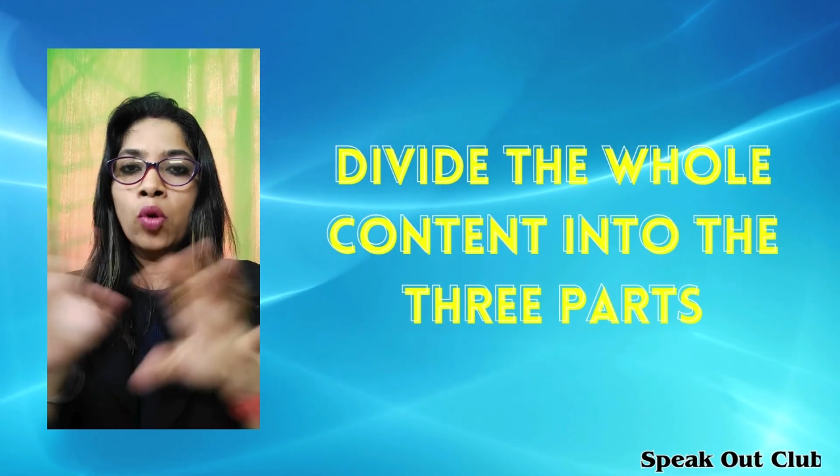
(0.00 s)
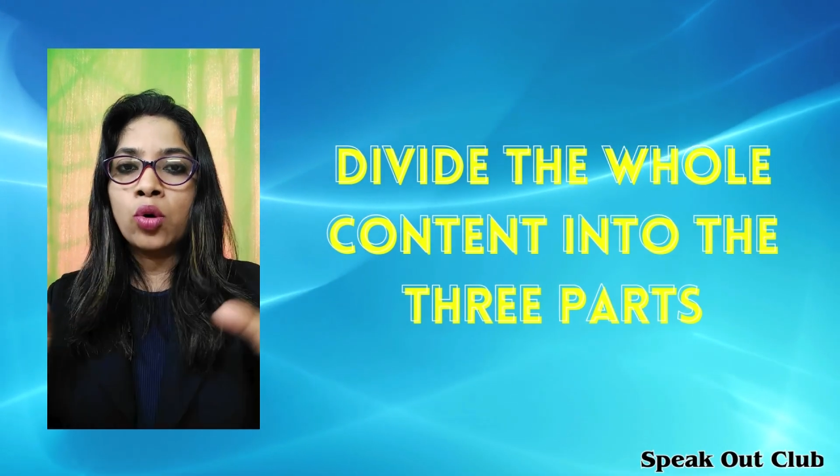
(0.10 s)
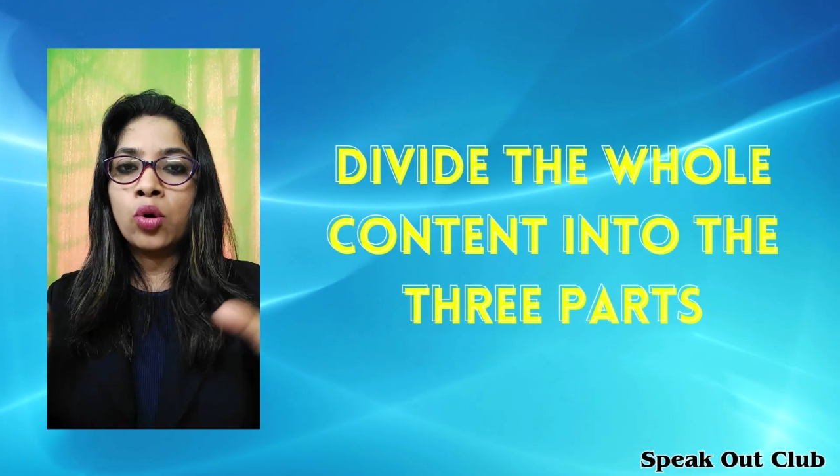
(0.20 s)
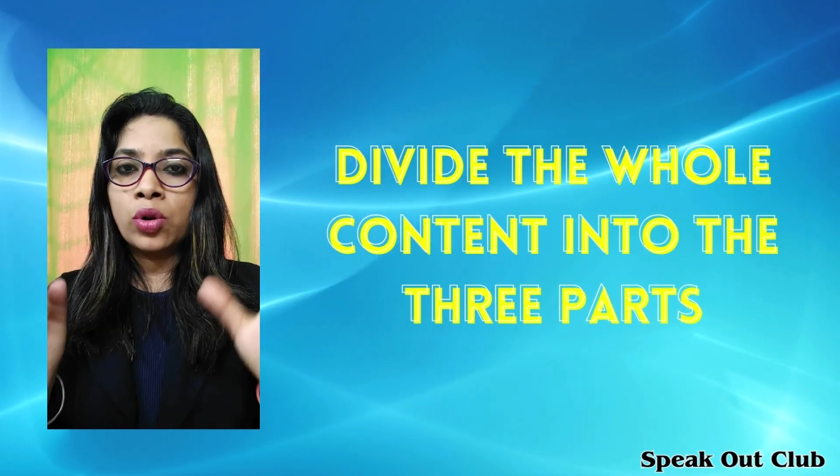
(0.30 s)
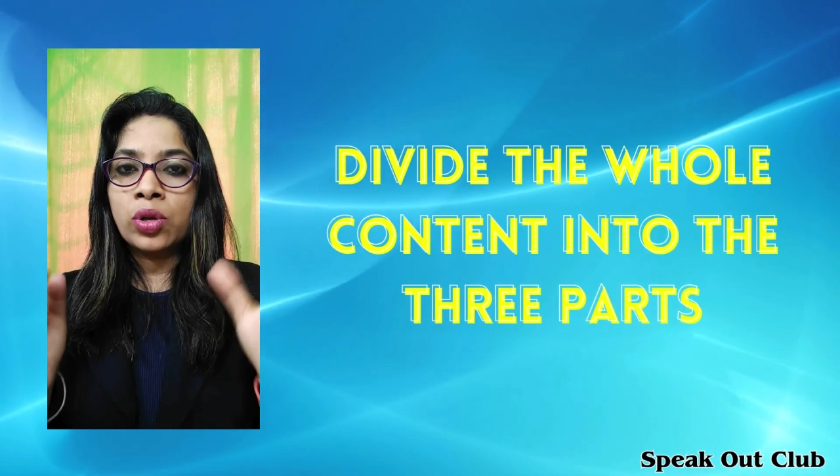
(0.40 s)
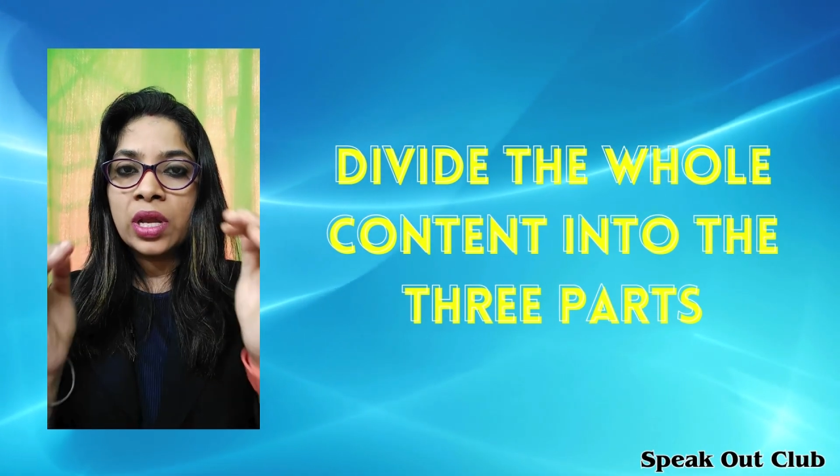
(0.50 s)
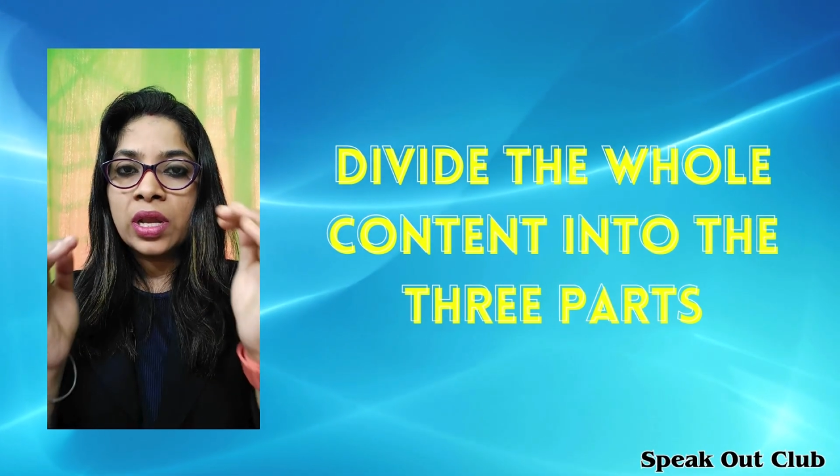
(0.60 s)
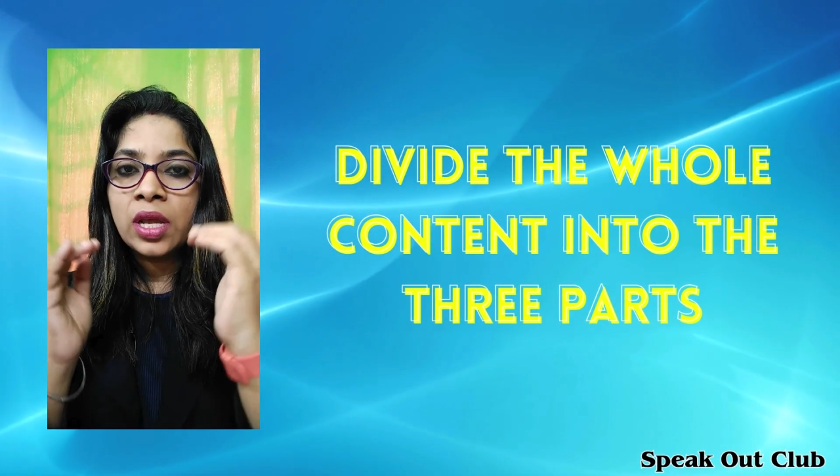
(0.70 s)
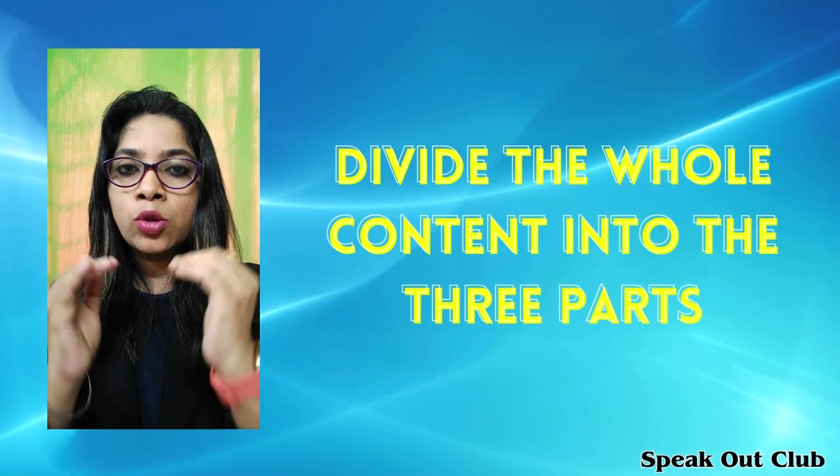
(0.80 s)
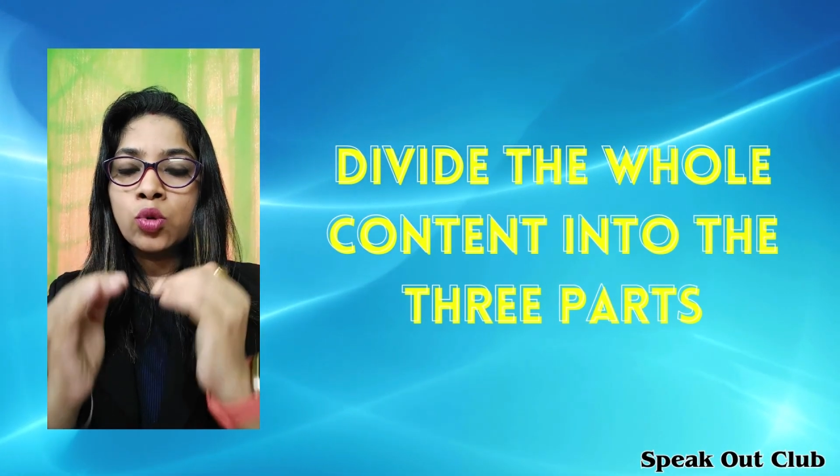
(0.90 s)
content
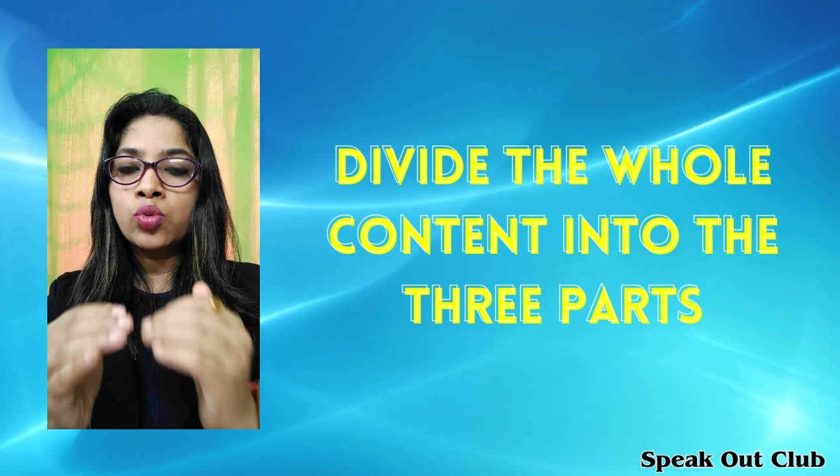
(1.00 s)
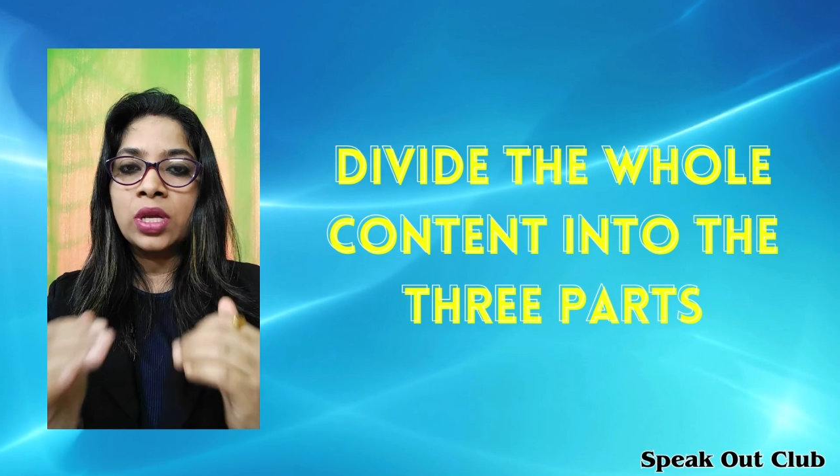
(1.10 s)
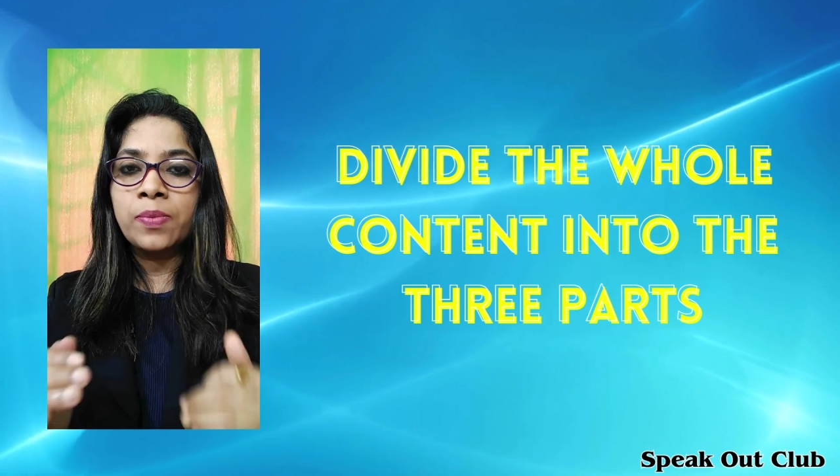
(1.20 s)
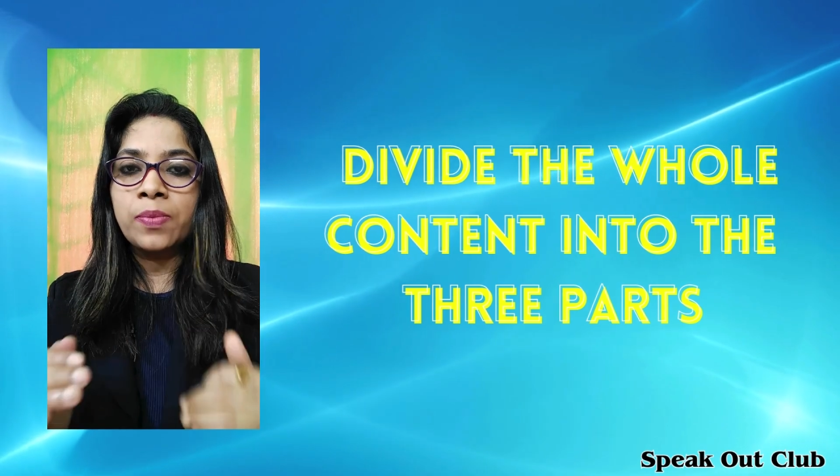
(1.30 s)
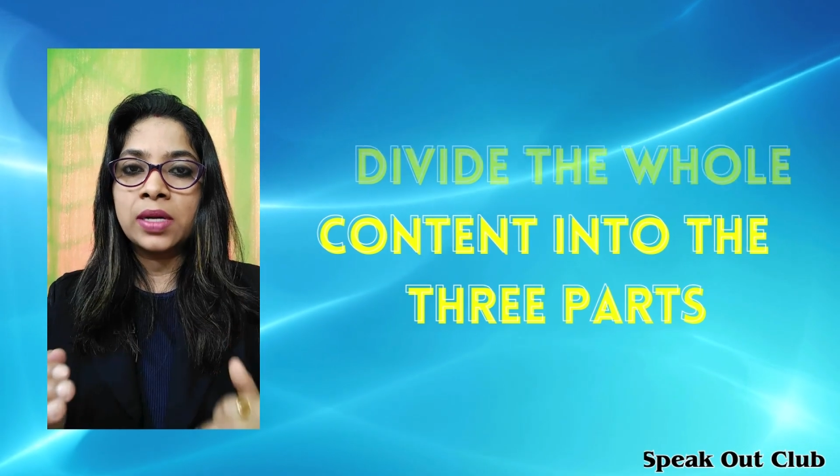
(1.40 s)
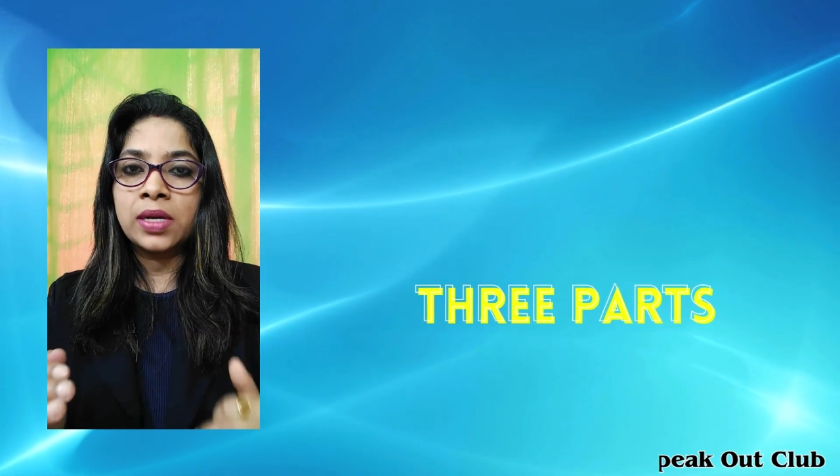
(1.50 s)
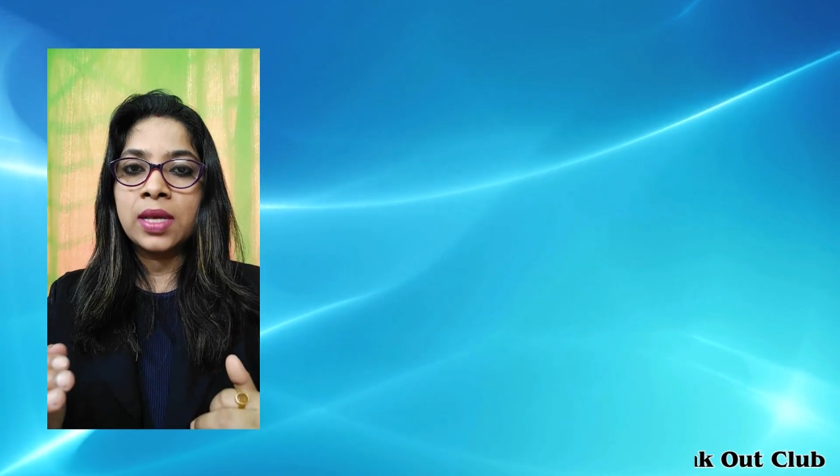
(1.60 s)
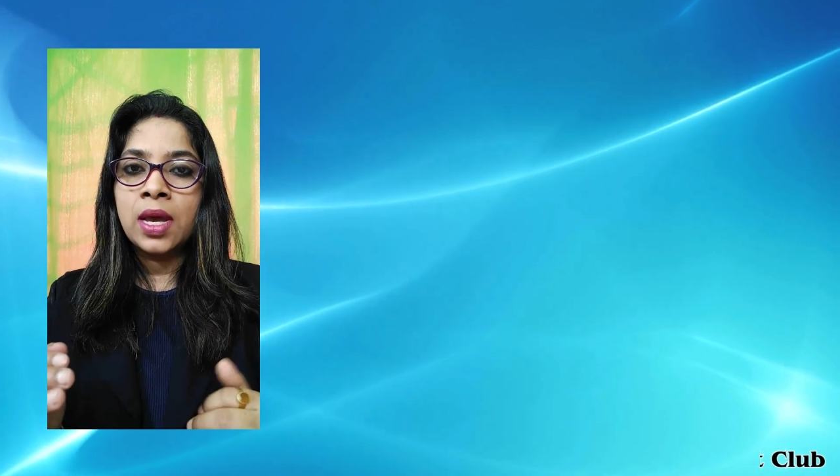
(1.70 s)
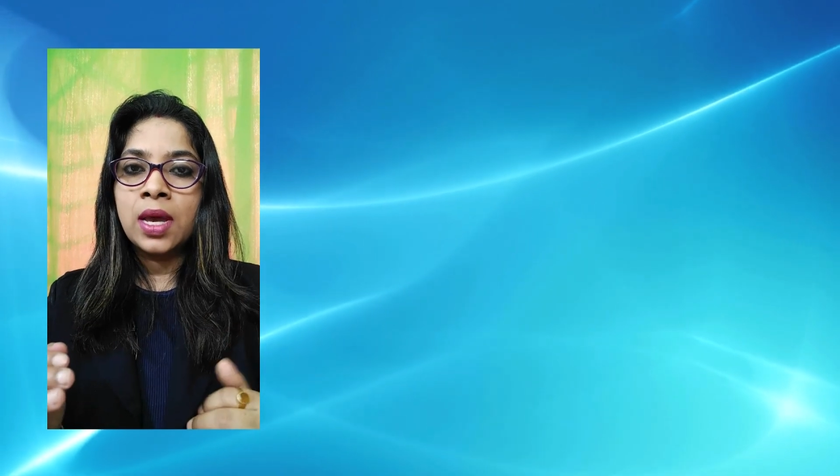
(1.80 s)
into 3 parts.